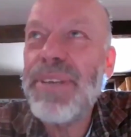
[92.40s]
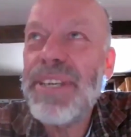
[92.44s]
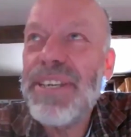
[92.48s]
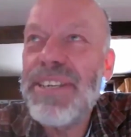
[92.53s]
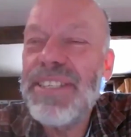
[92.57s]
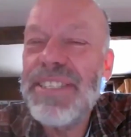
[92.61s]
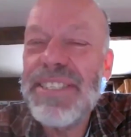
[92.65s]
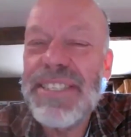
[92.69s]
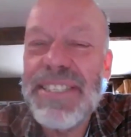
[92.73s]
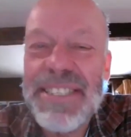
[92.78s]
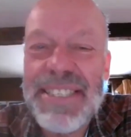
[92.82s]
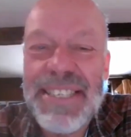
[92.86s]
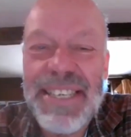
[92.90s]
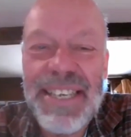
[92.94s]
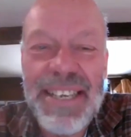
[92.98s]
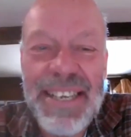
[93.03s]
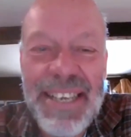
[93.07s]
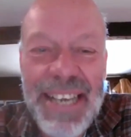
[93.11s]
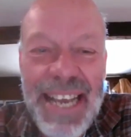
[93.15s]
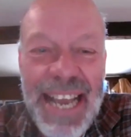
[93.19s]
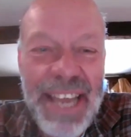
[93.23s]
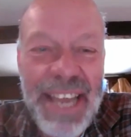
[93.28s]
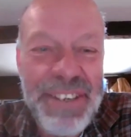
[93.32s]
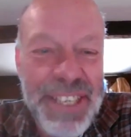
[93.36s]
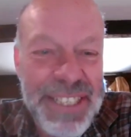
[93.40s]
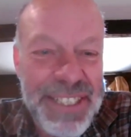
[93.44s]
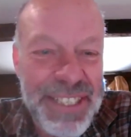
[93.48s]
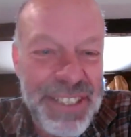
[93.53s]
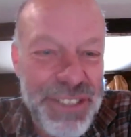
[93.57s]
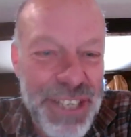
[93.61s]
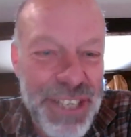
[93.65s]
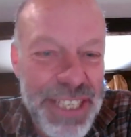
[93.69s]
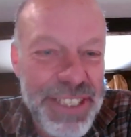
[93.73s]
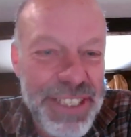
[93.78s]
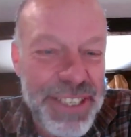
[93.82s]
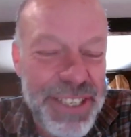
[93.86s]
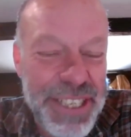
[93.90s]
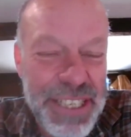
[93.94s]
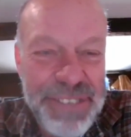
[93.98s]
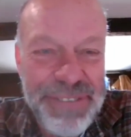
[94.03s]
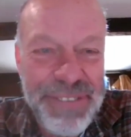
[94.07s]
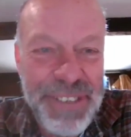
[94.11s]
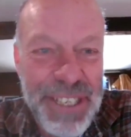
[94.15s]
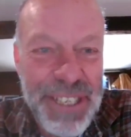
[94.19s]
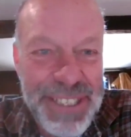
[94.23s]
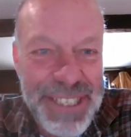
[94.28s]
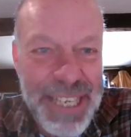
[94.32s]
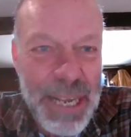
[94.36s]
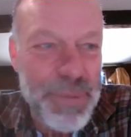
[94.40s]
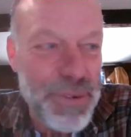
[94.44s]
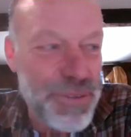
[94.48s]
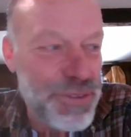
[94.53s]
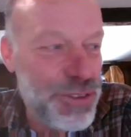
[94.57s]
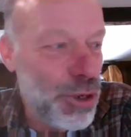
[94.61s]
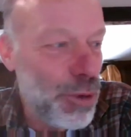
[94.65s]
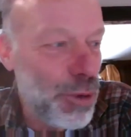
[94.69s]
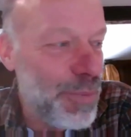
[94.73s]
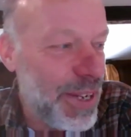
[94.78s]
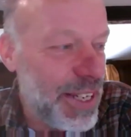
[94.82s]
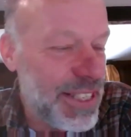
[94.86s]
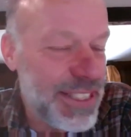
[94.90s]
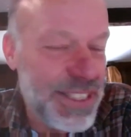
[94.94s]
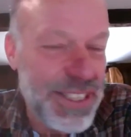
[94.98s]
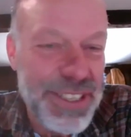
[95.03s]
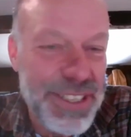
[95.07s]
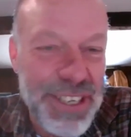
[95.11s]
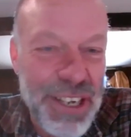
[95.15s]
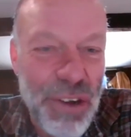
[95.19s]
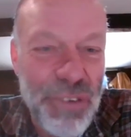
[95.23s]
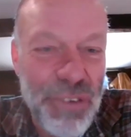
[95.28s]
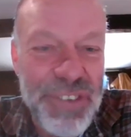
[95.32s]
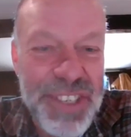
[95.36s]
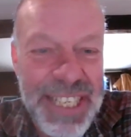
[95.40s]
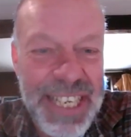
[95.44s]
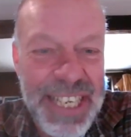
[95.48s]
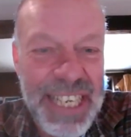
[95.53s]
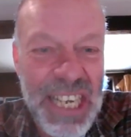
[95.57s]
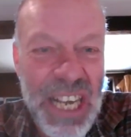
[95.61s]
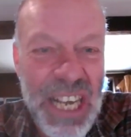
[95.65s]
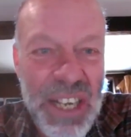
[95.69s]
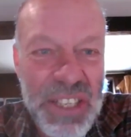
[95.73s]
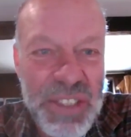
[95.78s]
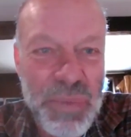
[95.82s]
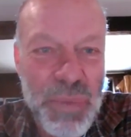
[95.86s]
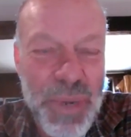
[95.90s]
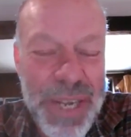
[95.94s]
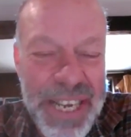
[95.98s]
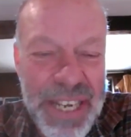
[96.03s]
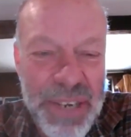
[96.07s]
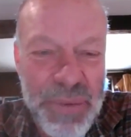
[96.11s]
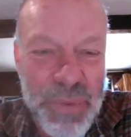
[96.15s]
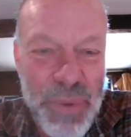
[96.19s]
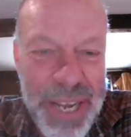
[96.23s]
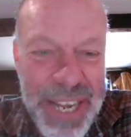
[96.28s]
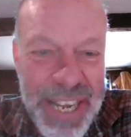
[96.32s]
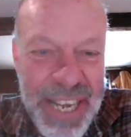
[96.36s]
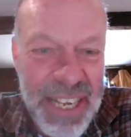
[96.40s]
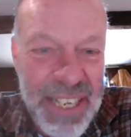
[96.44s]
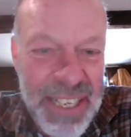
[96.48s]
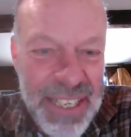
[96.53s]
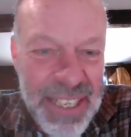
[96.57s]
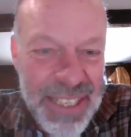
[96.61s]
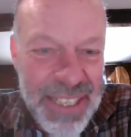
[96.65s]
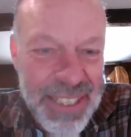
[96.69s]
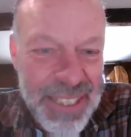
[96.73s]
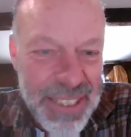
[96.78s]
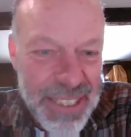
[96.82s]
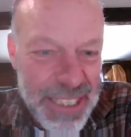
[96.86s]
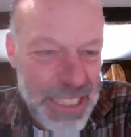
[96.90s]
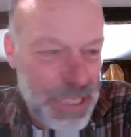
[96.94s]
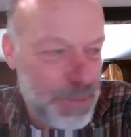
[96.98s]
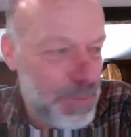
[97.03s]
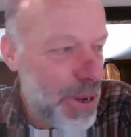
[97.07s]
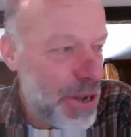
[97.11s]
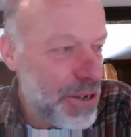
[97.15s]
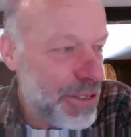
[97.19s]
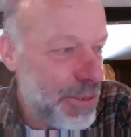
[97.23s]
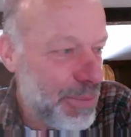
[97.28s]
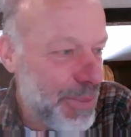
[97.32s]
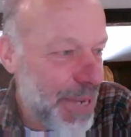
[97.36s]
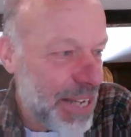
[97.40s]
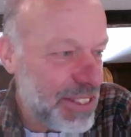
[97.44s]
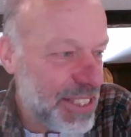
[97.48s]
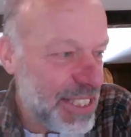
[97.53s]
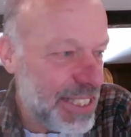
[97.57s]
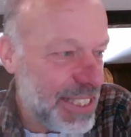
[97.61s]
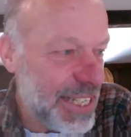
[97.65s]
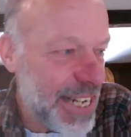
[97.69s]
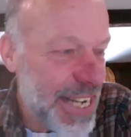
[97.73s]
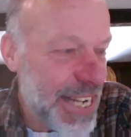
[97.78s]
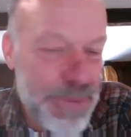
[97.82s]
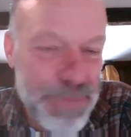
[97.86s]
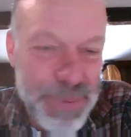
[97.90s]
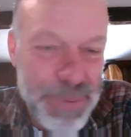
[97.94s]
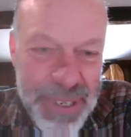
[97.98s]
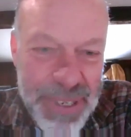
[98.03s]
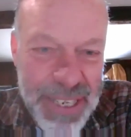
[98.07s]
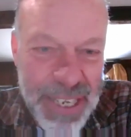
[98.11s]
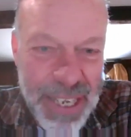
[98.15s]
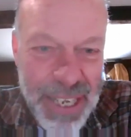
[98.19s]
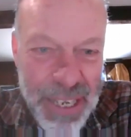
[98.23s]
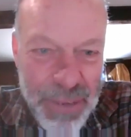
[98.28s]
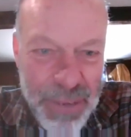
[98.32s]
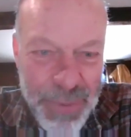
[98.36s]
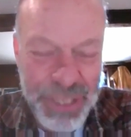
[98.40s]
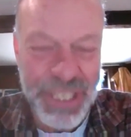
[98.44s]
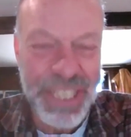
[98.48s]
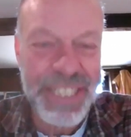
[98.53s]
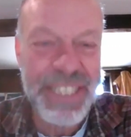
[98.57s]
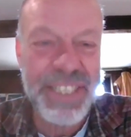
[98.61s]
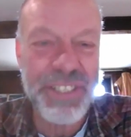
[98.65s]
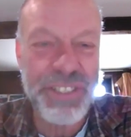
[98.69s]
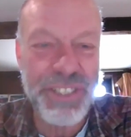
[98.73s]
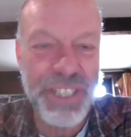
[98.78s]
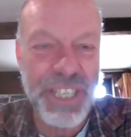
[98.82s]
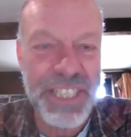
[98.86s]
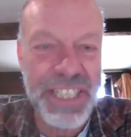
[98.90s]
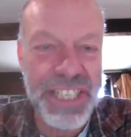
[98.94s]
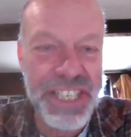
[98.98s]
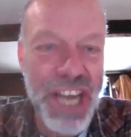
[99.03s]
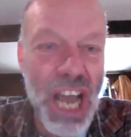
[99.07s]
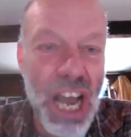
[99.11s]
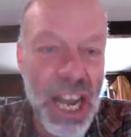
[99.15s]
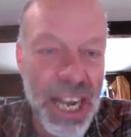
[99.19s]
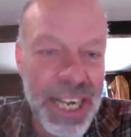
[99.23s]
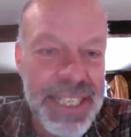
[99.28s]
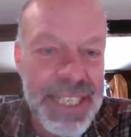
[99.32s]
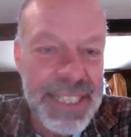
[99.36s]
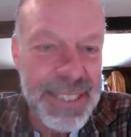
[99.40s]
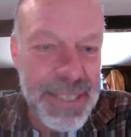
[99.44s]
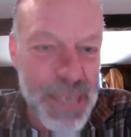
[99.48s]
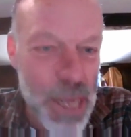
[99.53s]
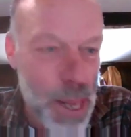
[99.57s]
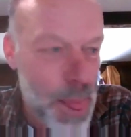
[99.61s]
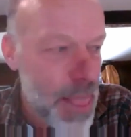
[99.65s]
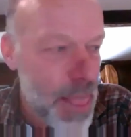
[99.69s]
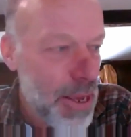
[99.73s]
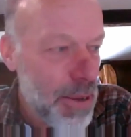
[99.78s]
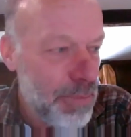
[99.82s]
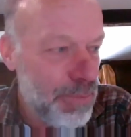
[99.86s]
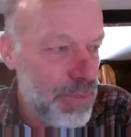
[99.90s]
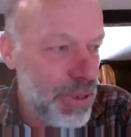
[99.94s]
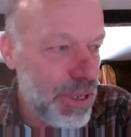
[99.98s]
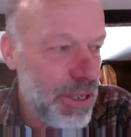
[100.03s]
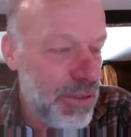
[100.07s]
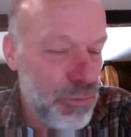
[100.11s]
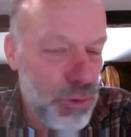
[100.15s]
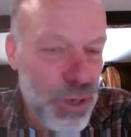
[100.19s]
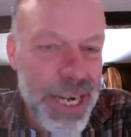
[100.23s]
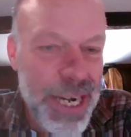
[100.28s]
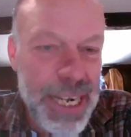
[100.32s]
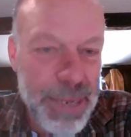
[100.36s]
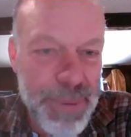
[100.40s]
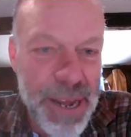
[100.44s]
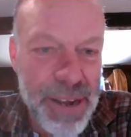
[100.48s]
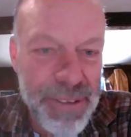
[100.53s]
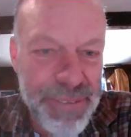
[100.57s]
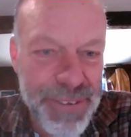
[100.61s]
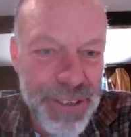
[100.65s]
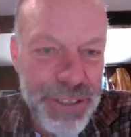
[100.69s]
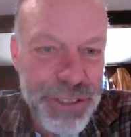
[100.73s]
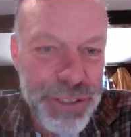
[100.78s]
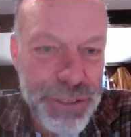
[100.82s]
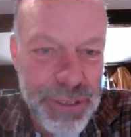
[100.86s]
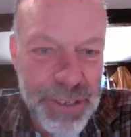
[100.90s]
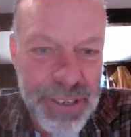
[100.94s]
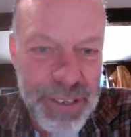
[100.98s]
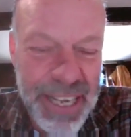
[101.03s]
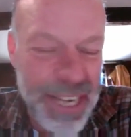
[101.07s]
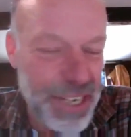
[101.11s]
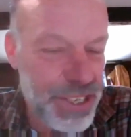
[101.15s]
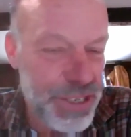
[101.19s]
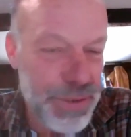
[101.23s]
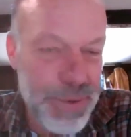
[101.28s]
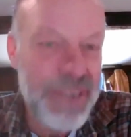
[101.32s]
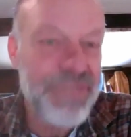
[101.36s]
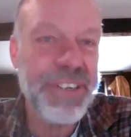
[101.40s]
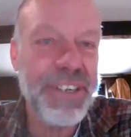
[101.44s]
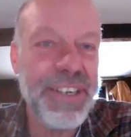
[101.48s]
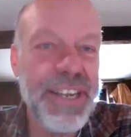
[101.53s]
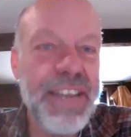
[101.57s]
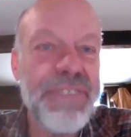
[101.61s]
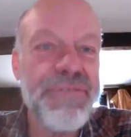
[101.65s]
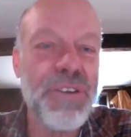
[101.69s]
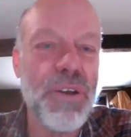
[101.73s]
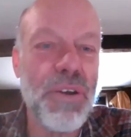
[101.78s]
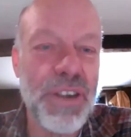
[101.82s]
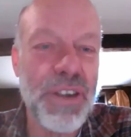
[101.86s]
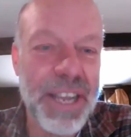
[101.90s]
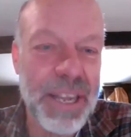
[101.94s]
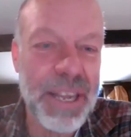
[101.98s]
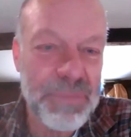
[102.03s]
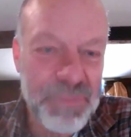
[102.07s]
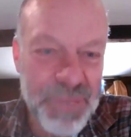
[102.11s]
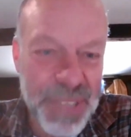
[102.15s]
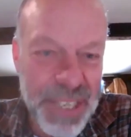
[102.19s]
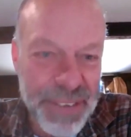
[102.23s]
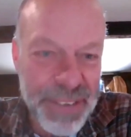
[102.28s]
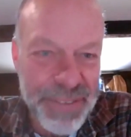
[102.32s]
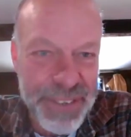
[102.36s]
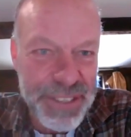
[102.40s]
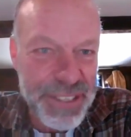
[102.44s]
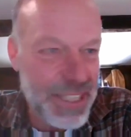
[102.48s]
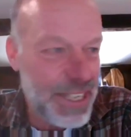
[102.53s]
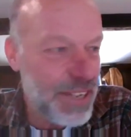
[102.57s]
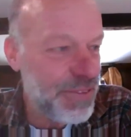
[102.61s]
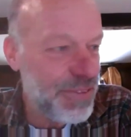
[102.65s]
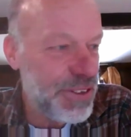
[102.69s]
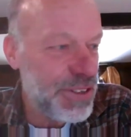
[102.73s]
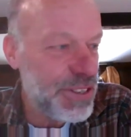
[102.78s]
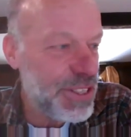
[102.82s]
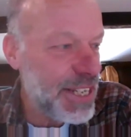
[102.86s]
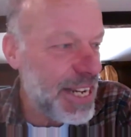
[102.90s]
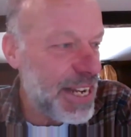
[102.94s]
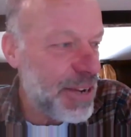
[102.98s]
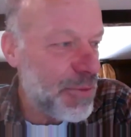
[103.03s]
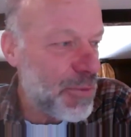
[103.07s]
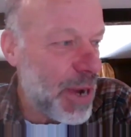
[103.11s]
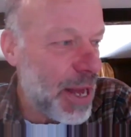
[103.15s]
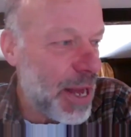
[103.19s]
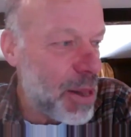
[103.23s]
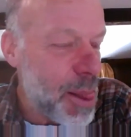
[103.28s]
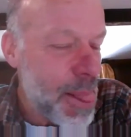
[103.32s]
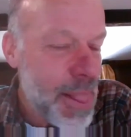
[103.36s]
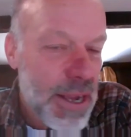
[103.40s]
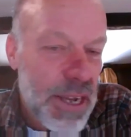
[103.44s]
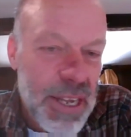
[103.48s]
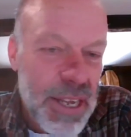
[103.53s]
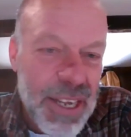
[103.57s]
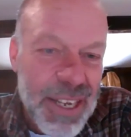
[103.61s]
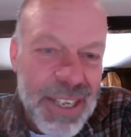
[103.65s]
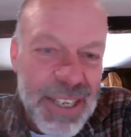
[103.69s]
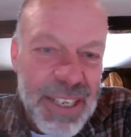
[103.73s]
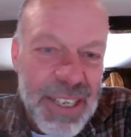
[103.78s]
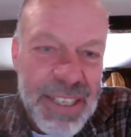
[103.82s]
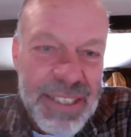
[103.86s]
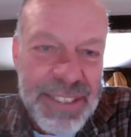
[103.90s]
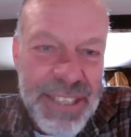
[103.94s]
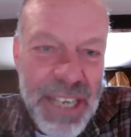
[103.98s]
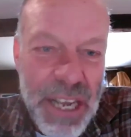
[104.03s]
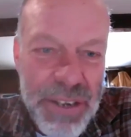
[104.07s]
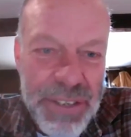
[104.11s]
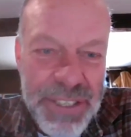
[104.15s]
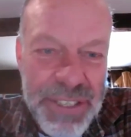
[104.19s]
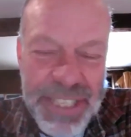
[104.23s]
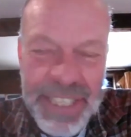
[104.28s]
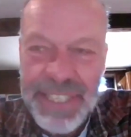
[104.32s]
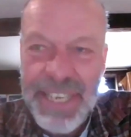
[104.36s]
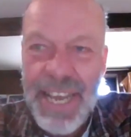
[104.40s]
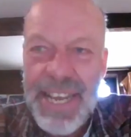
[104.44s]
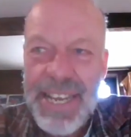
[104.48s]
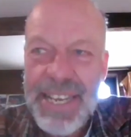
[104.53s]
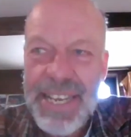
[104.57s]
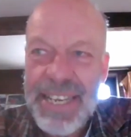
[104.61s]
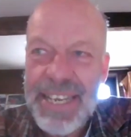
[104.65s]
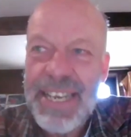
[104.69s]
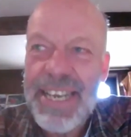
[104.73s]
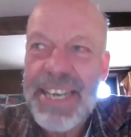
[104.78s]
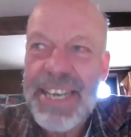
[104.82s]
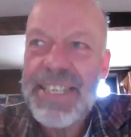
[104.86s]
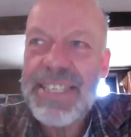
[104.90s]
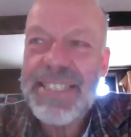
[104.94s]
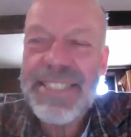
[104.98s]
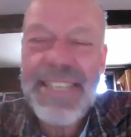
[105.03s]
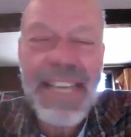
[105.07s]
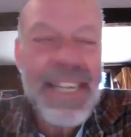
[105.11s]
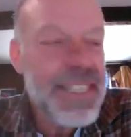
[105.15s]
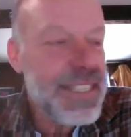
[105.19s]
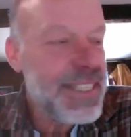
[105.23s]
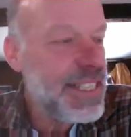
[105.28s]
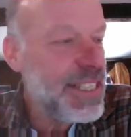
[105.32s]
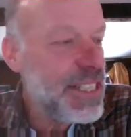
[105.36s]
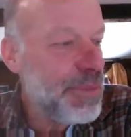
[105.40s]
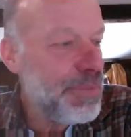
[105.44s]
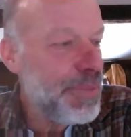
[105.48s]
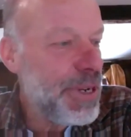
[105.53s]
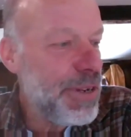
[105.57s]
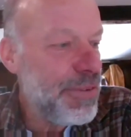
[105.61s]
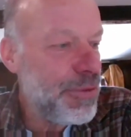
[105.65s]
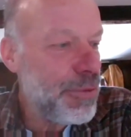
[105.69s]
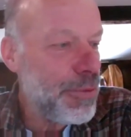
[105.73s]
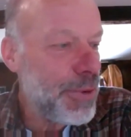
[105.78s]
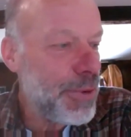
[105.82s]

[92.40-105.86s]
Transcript: because Andy suggested these first couple of topics, and obviously last week we spoke about sleep, which isn't just nice, but really beneficial, and you even live longer if you sleep well. So today, in a sense, is a bit of